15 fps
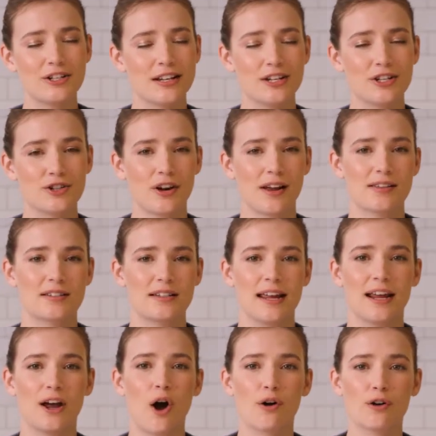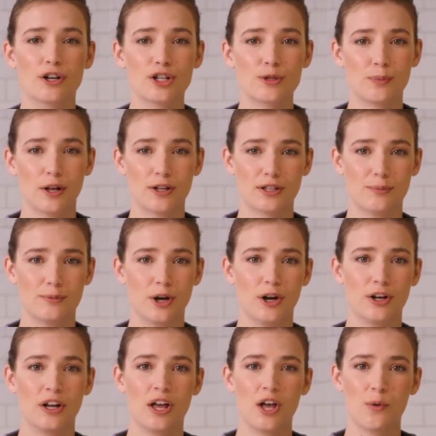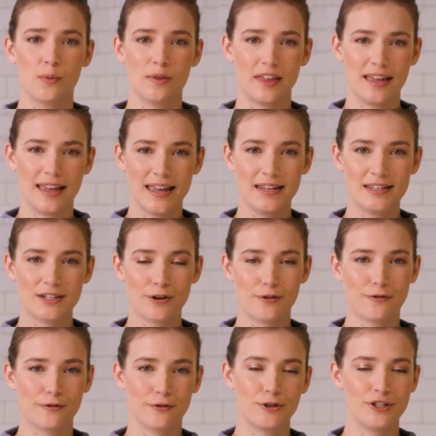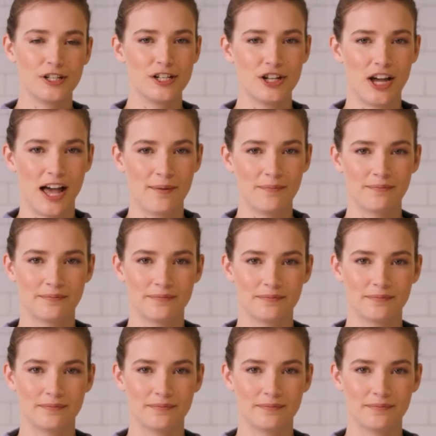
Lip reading: an interesting orange blossom note with a hint of fruity jam.